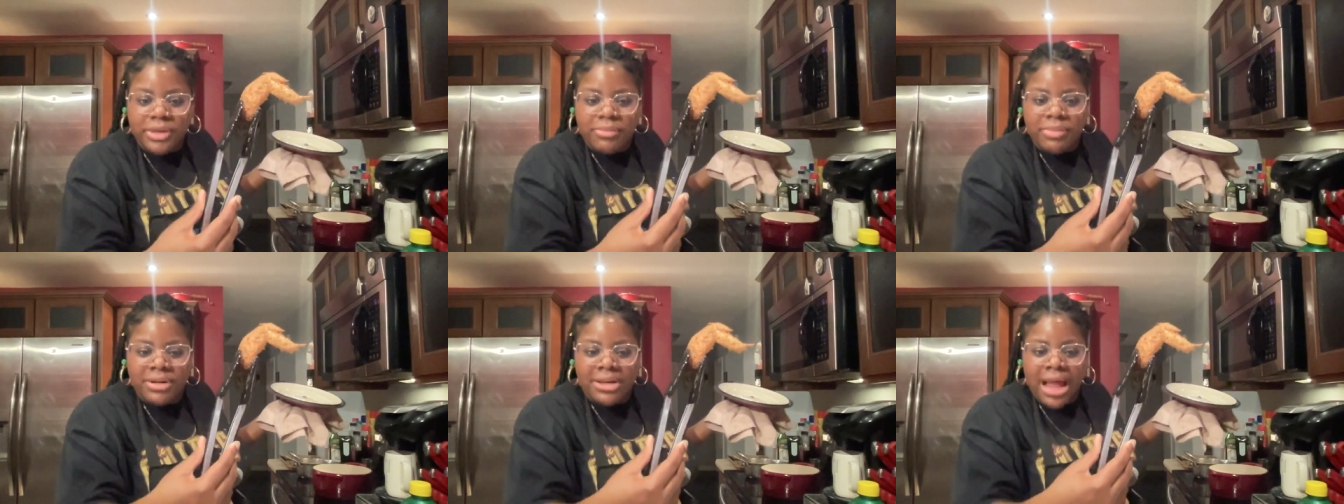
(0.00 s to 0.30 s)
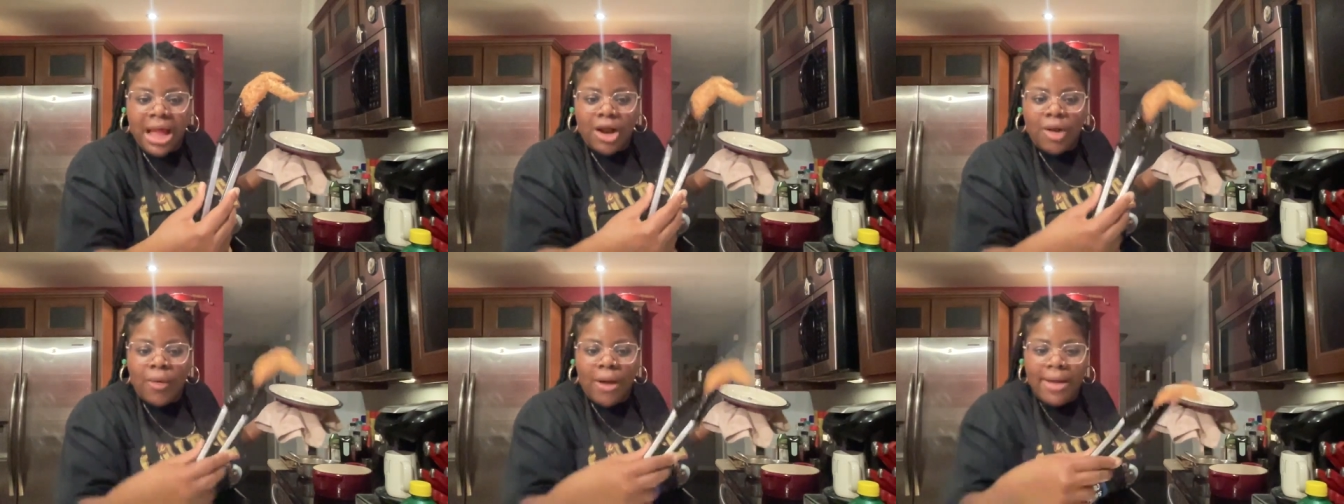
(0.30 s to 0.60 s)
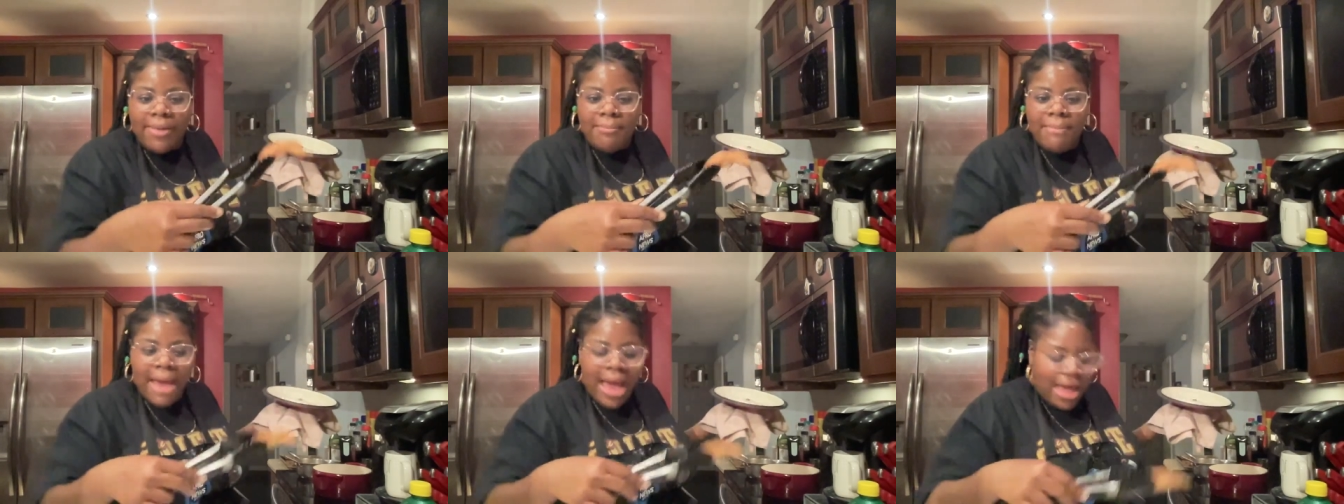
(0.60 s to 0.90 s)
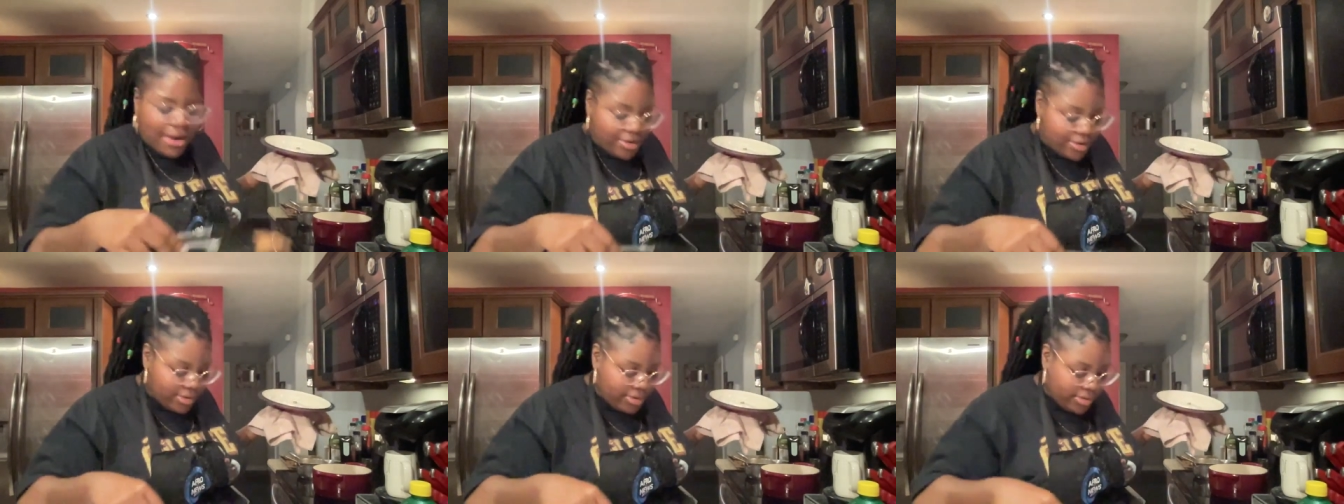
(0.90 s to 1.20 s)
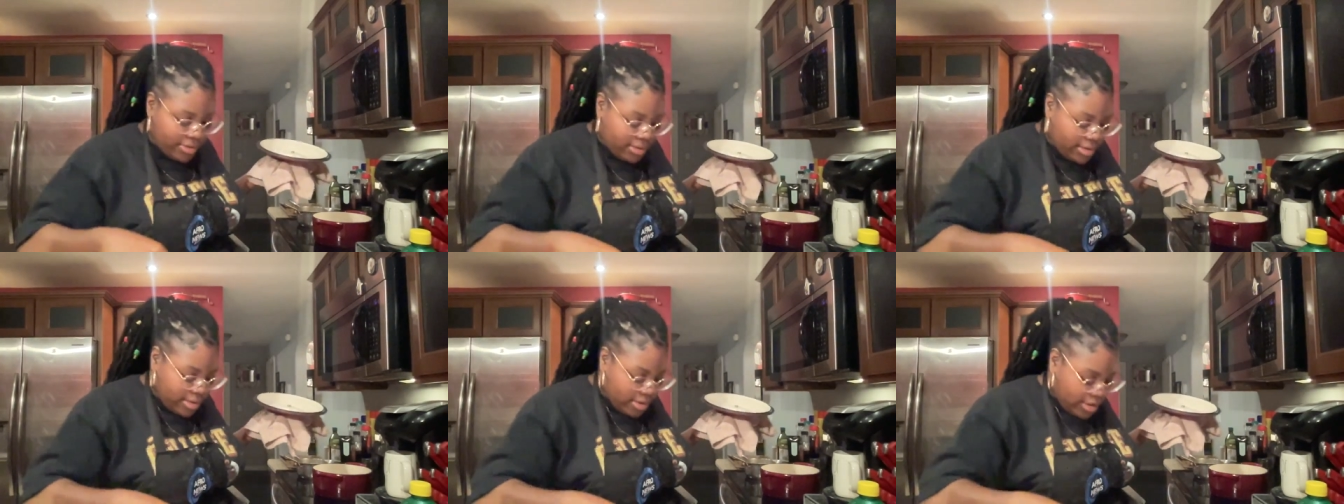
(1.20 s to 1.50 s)
but not quite battered?
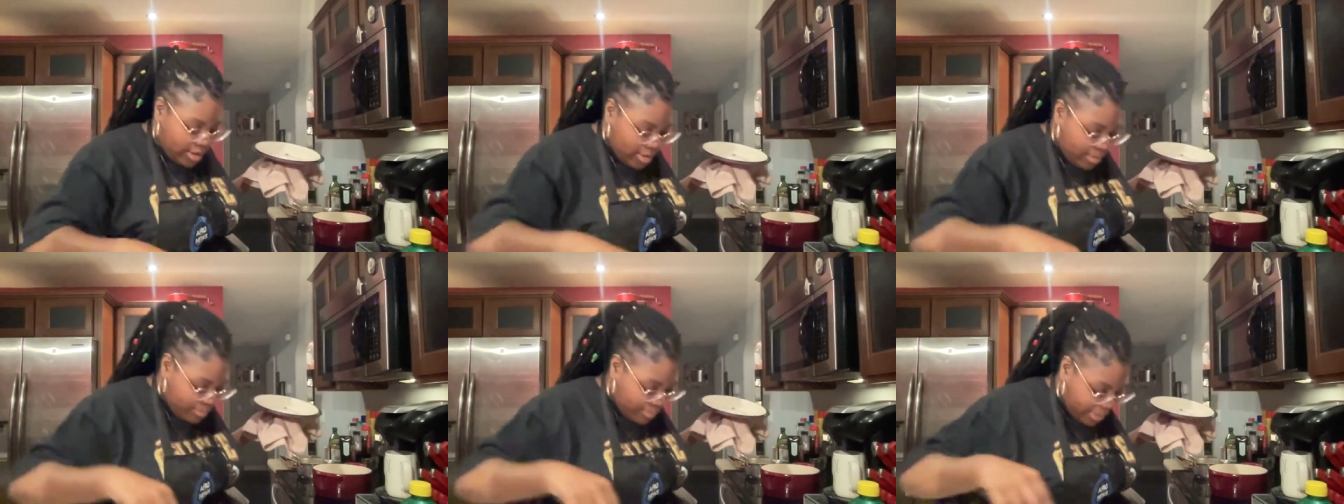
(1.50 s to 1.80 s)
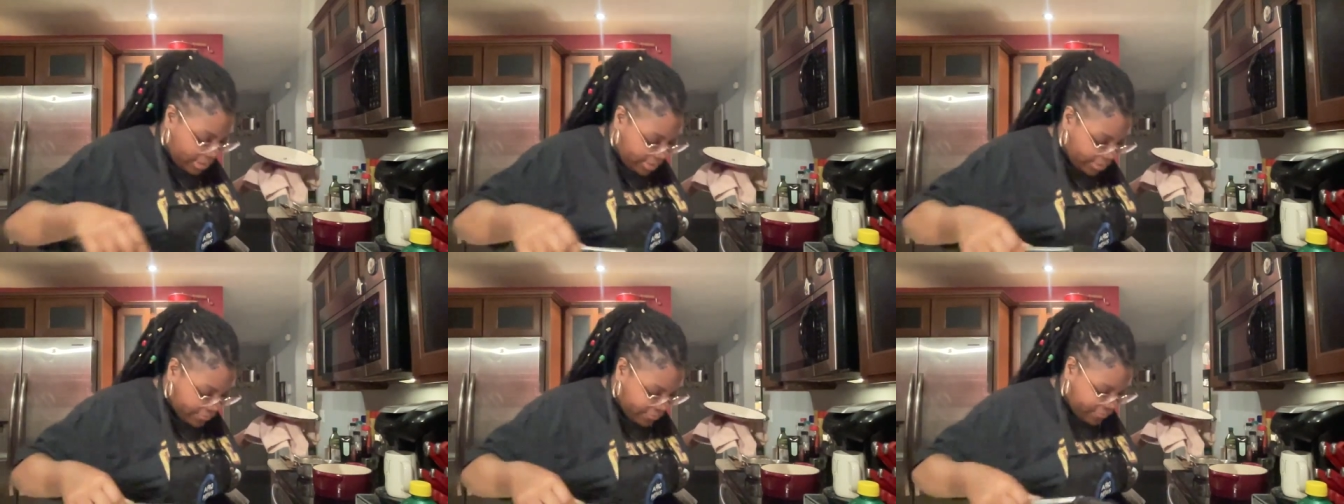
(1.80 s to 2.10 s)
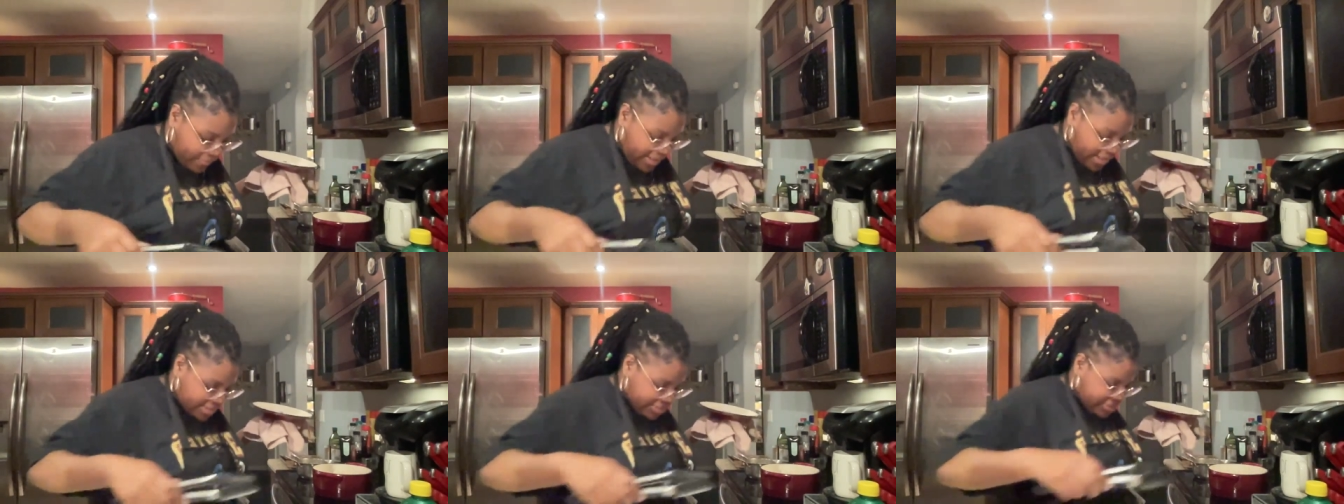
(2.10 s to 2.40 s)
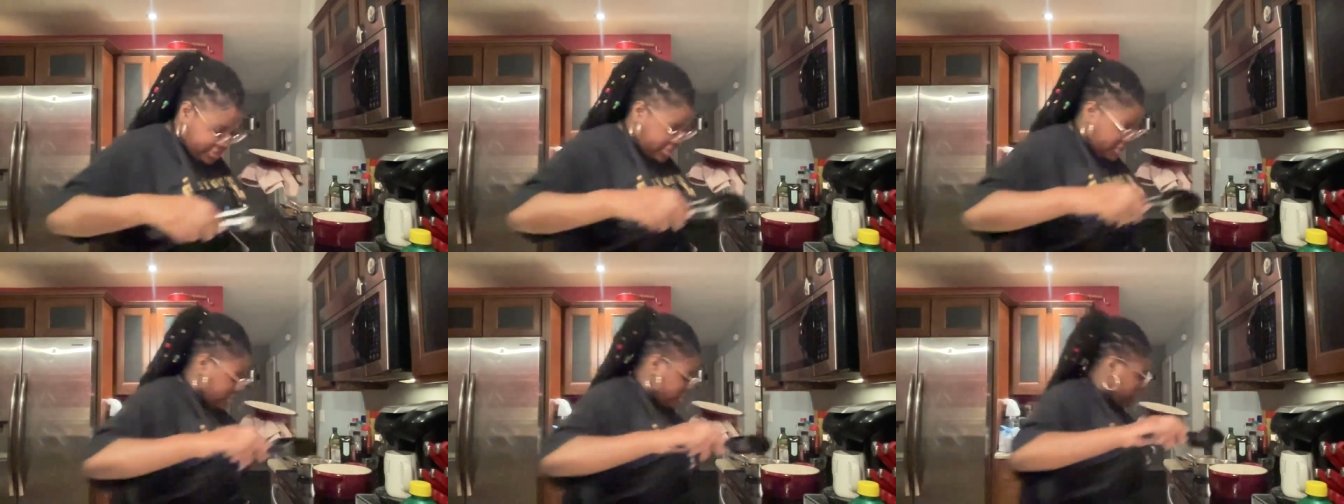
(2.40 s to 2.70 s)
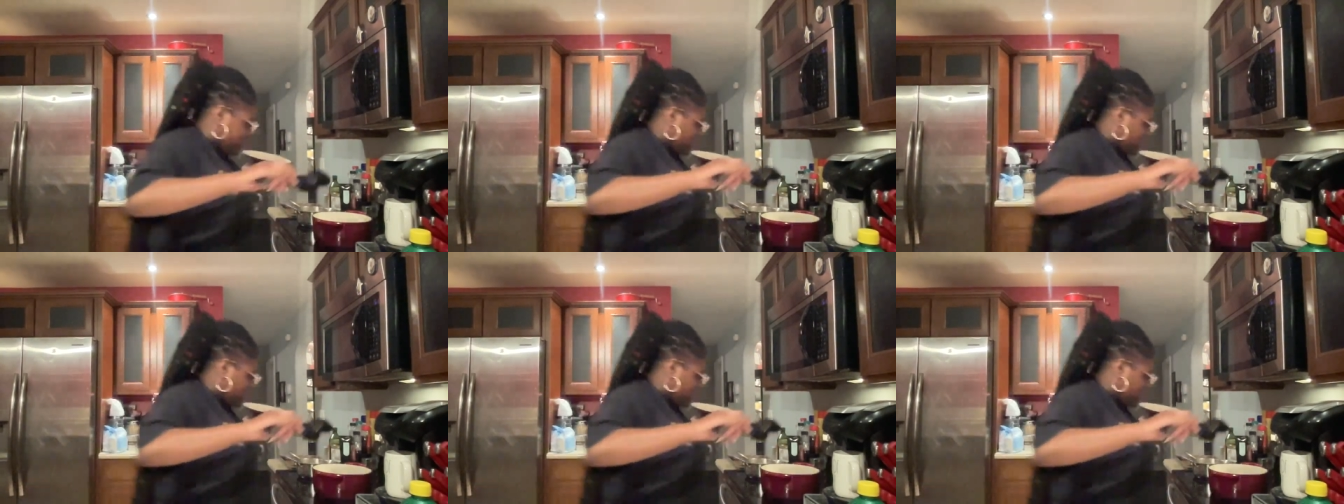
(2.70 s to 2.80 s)
Perfection.